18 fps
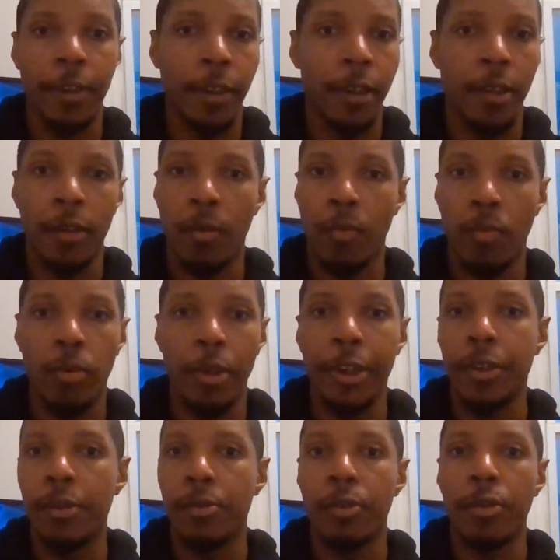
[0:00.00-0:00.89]
you know,
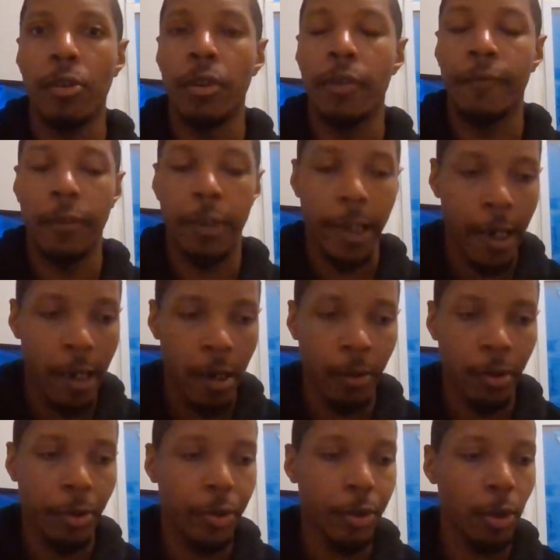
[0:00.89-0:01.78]
what do you thought of her
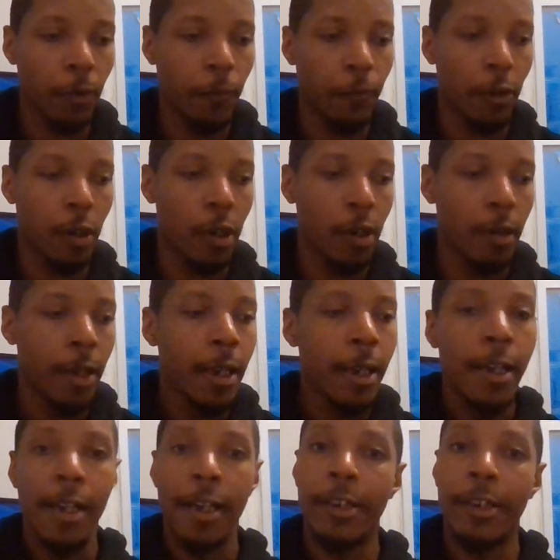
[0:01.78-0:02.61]
character so far?